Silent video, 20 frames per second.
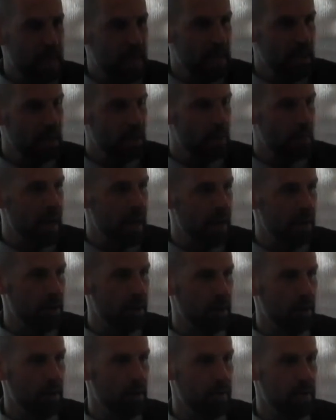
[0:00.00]
medical
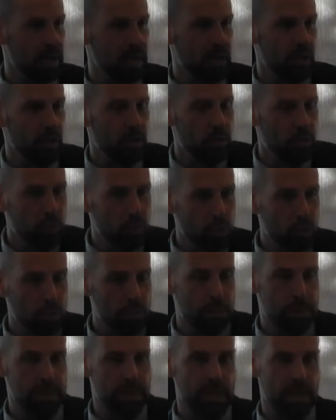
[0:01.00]
model that
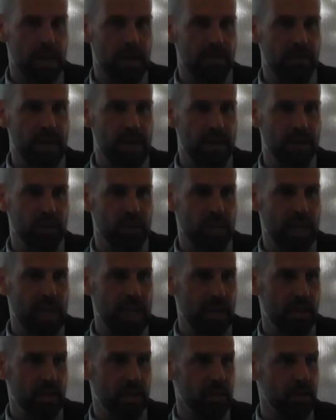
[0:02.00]
groups of
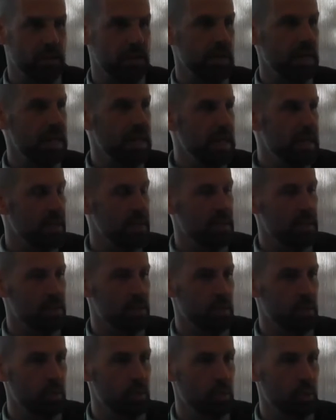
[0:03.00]
educators in
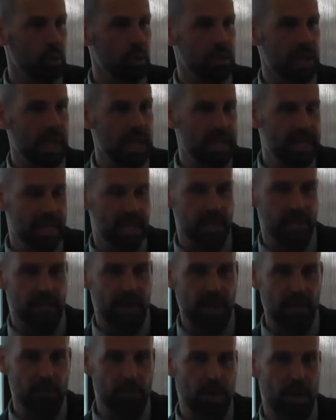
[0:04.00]
schools
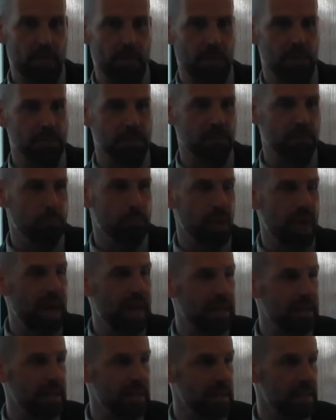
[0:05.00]
identify problems of
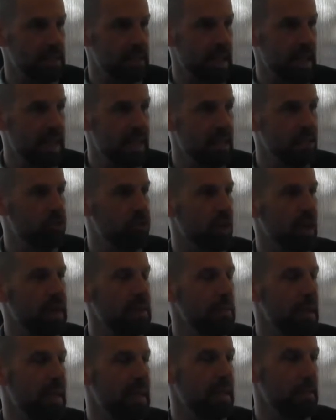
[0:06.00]
practice and then try
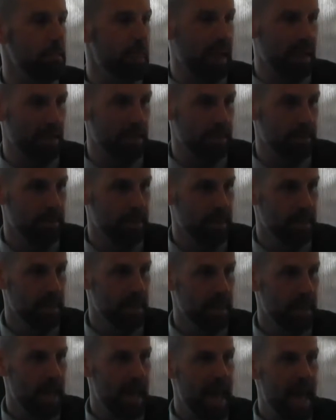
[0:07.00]
to make them better,
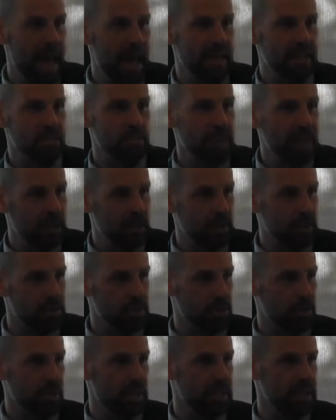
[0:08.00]
as medical
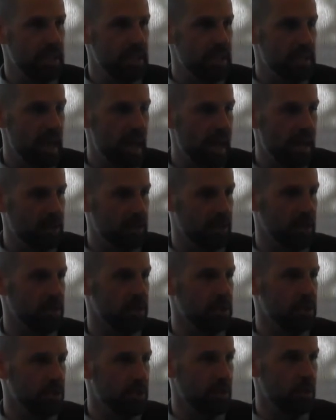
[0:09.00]
students and
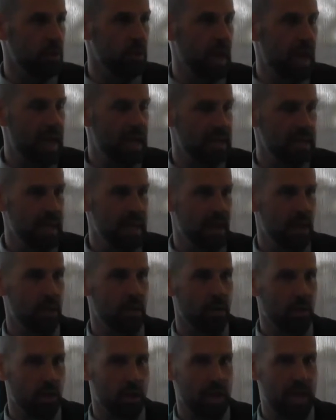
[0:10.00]
doctors do as they
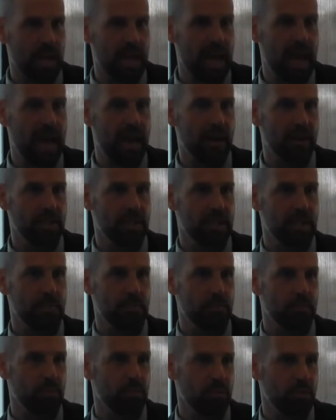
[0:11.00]
are learning how
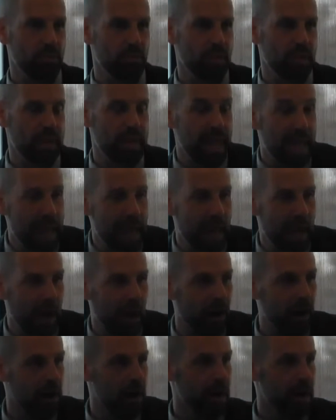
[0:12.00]
to improve the care